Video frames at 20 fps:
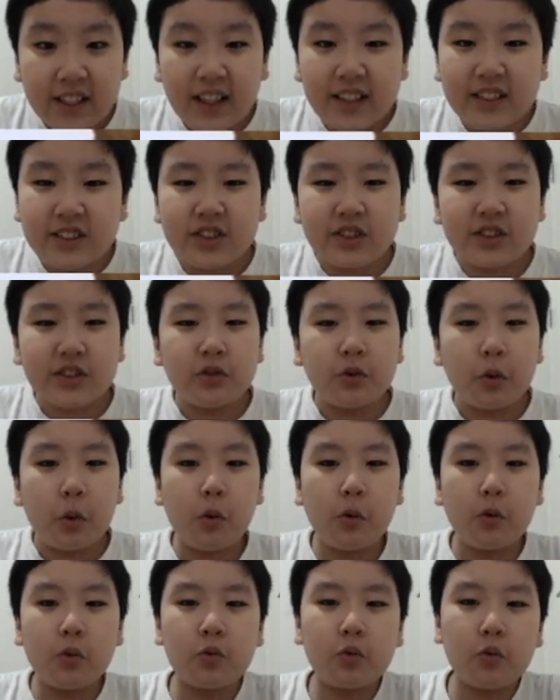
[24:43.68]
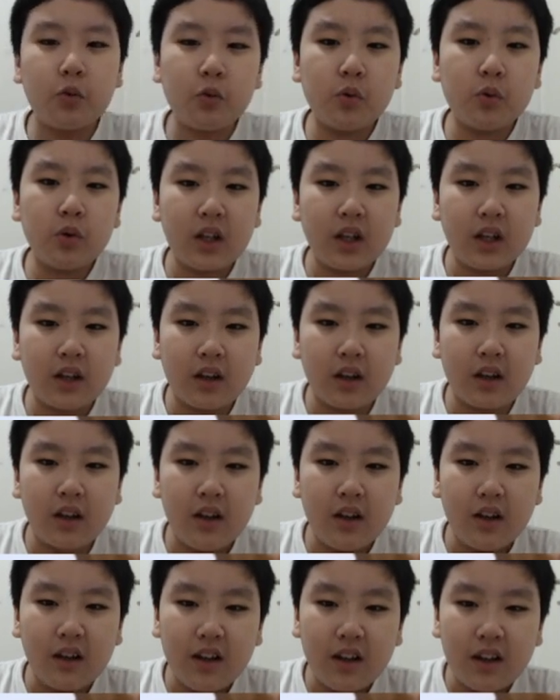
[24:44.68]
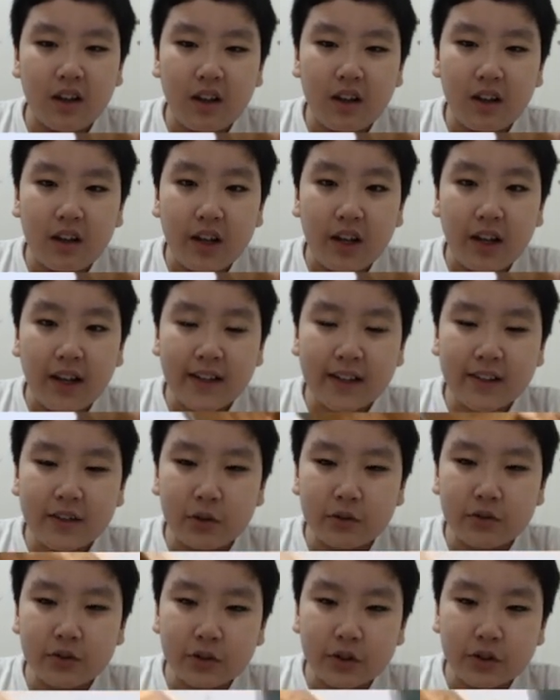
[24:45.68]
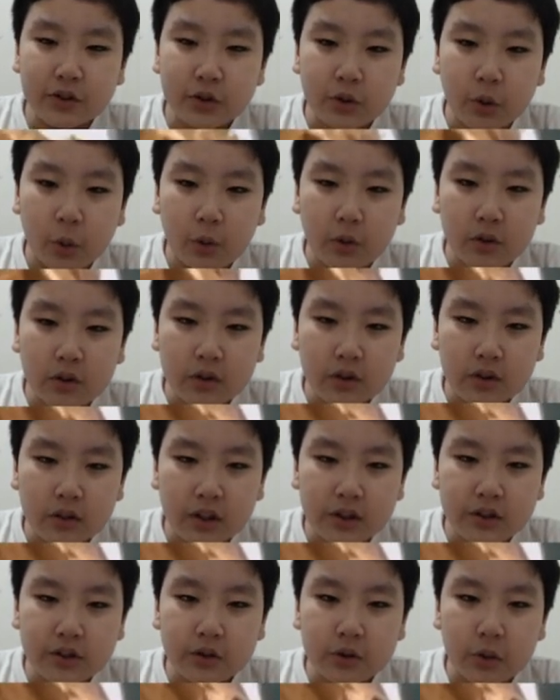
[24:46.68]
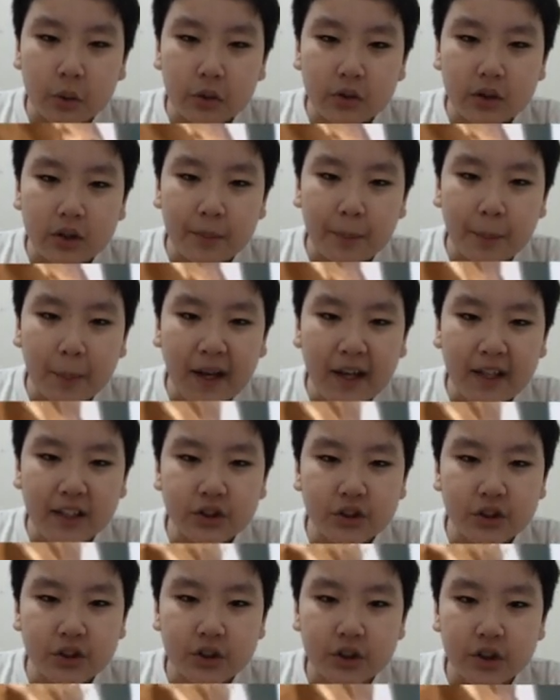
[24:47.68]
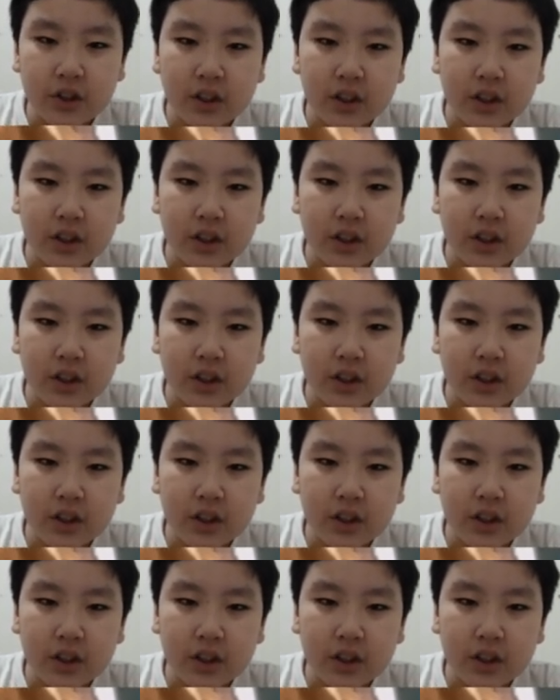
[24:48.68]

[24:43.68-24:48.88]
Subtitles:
That's just so cool. And it goes to the shoulder patch.